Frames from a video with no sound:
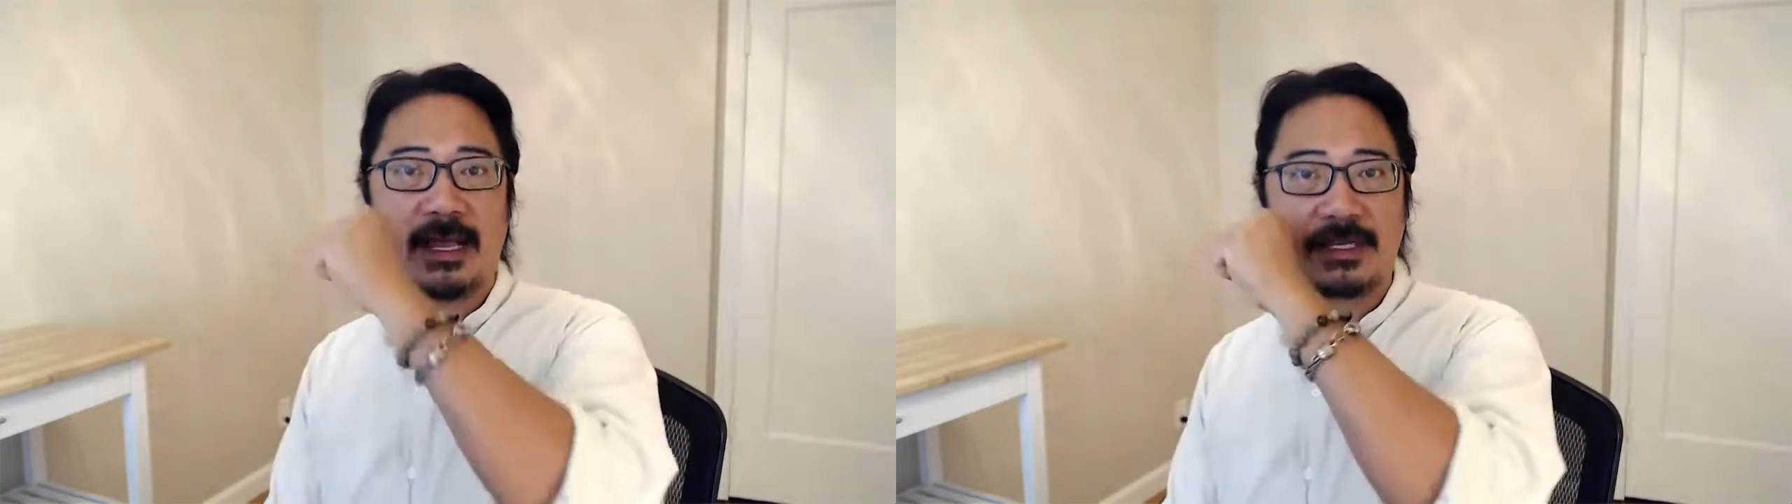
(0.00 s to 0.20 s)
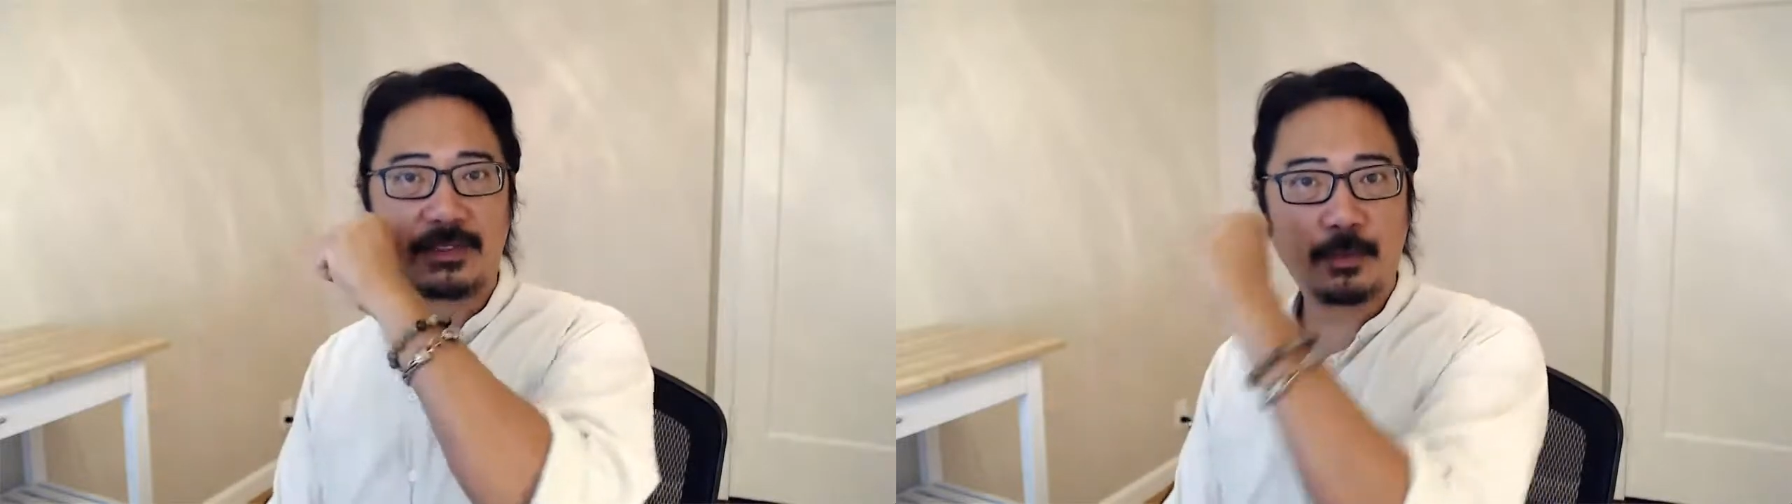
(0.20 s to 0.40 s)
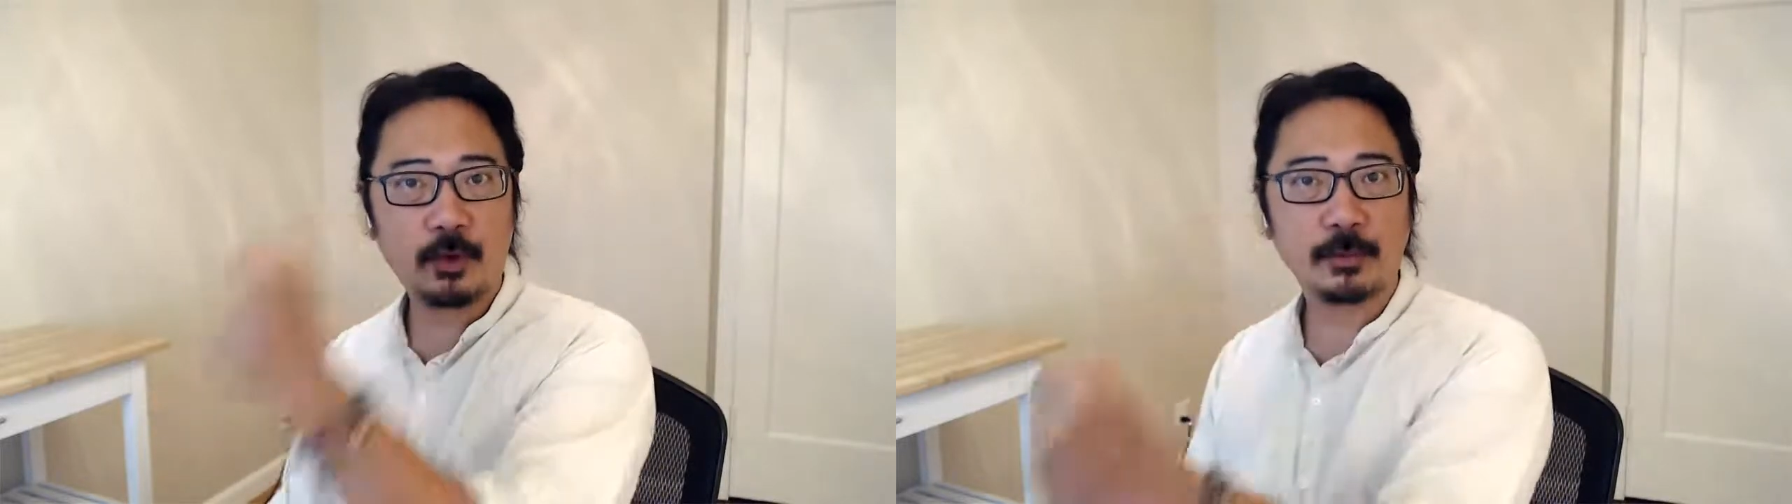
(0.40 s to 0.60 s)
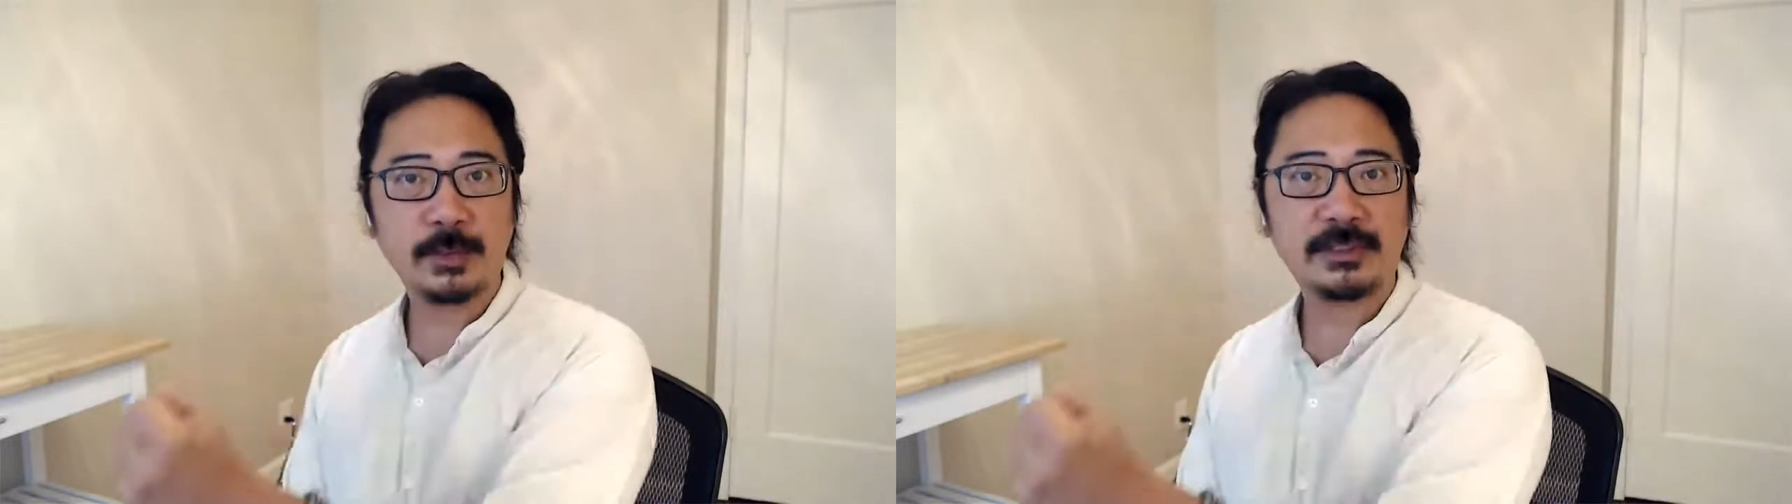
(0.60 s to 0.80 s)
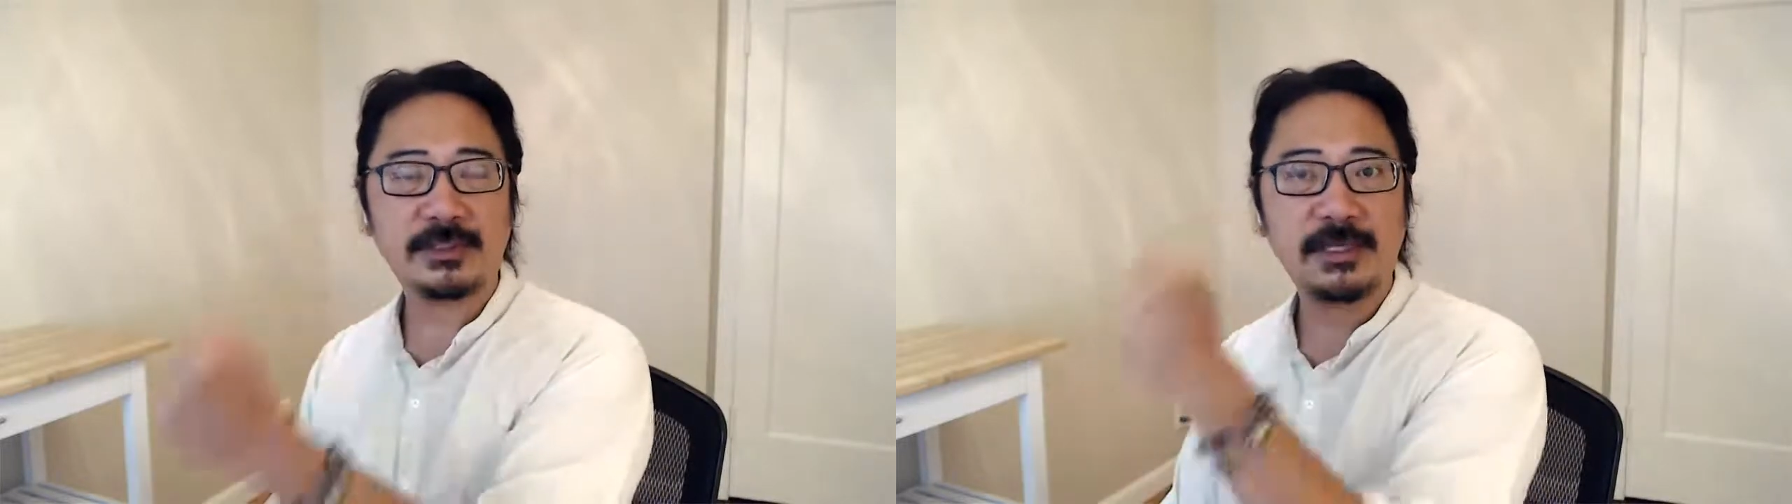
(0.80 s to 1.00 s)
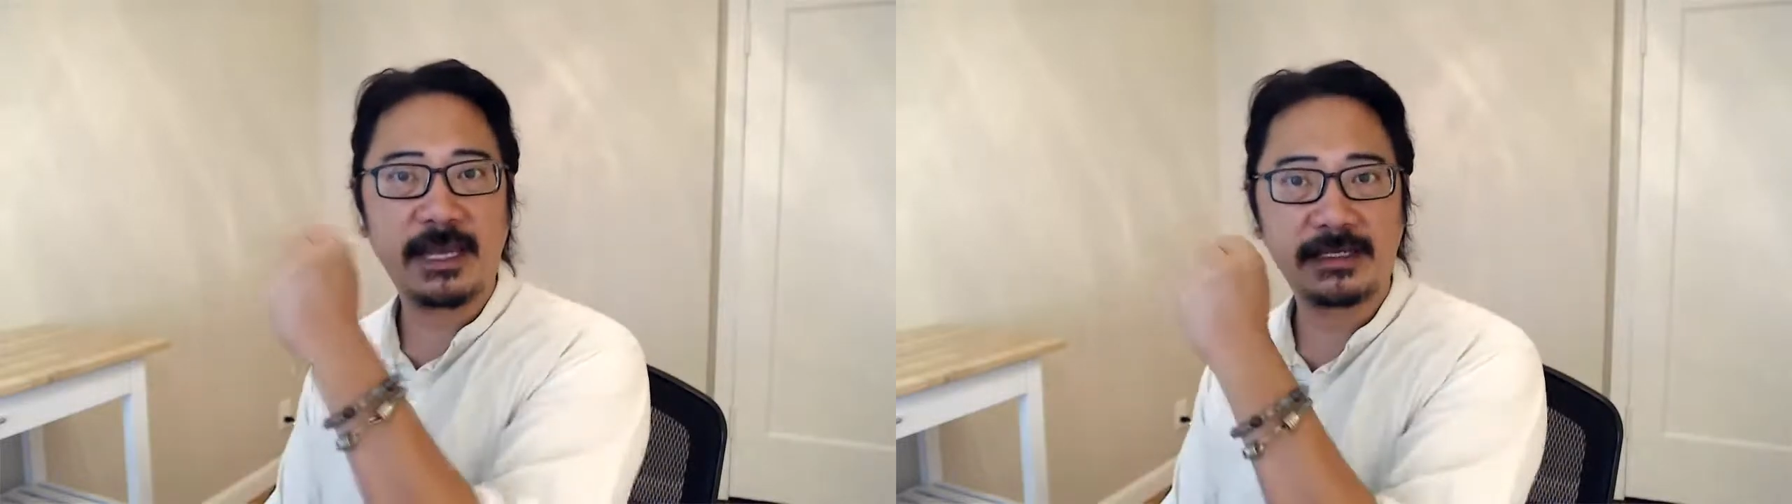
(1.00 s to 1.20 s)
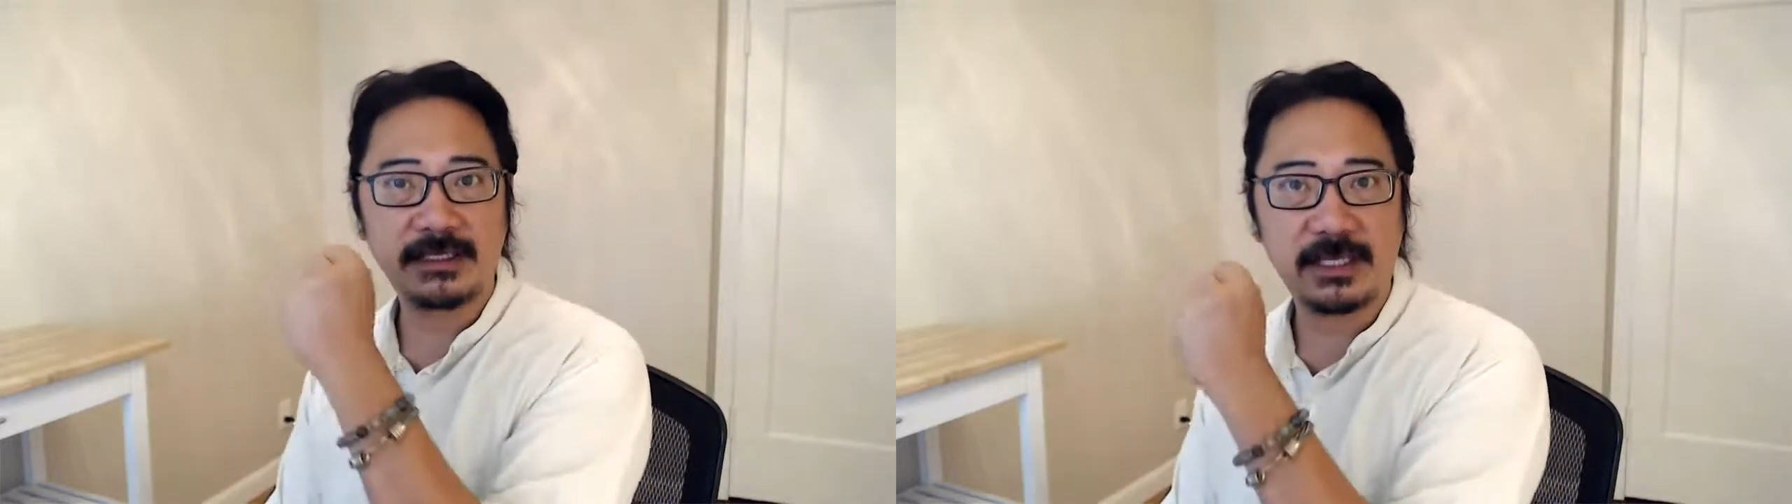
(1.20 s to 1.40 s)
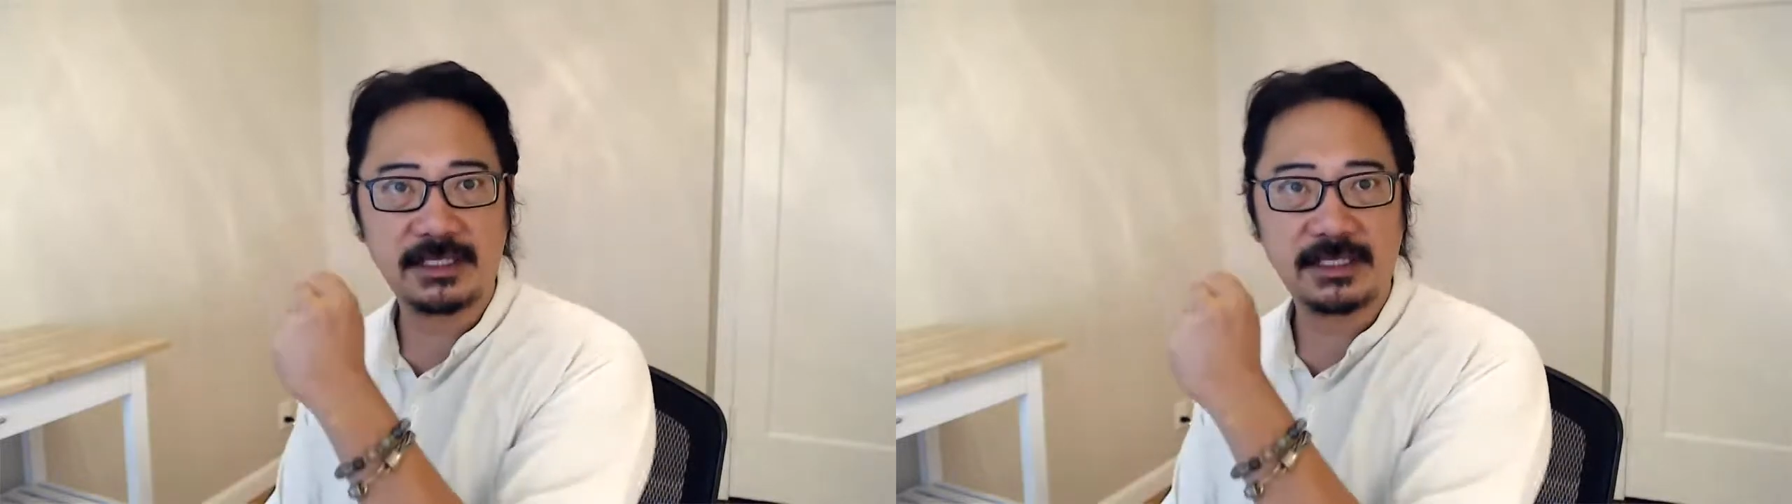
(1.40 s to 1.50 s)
as permanently and